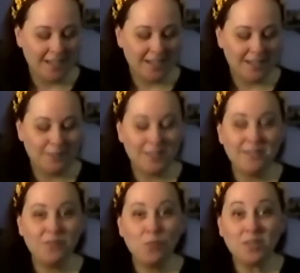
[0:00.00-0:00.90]
And
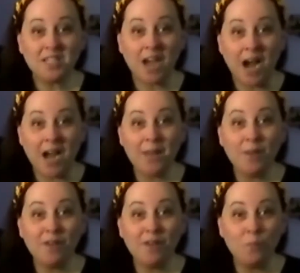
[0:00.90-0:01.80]
even what time
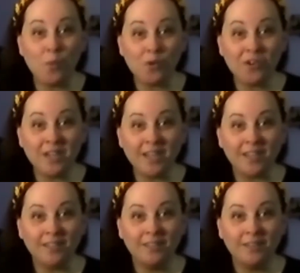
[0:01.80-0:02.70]
of
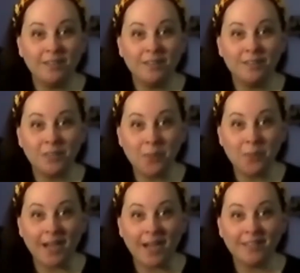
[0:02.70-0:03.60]
morning to go
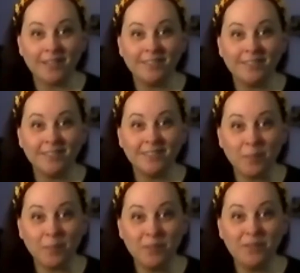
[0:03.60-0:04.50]
back.
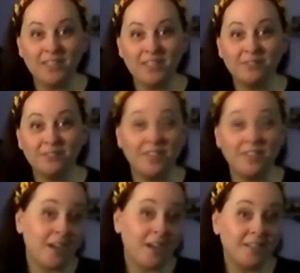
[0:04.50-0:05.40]
Some of us have
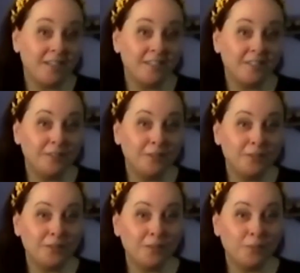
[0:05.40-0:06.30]
gotten a little
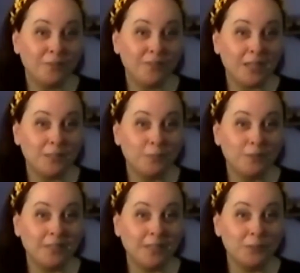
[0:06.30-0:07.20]
used to more flexible
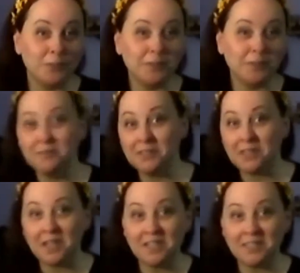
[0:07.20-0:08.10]
schedules. Some of us
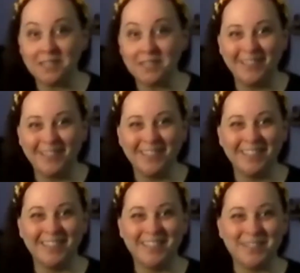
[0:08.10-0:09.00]
like sleeping in
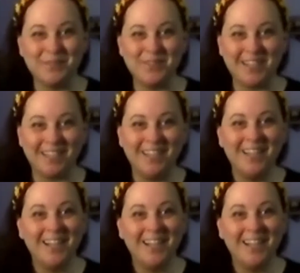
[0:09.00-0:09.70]
a little bit.